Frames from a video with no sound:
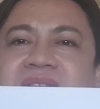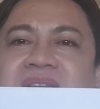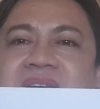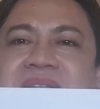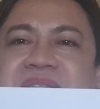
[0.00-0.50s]

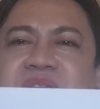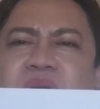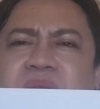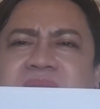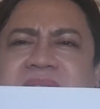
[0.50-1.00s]
It's
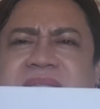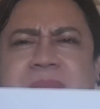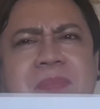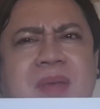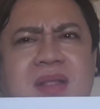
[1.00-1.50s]
so
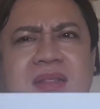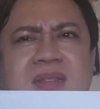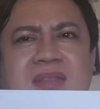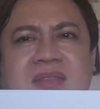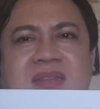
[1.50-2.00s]
simple.
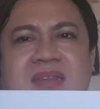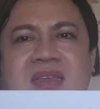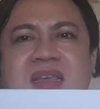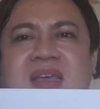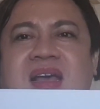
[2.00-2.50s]

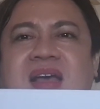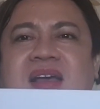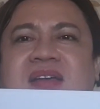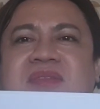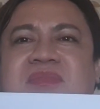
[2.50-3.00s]

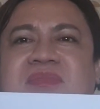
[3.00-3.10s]
Um,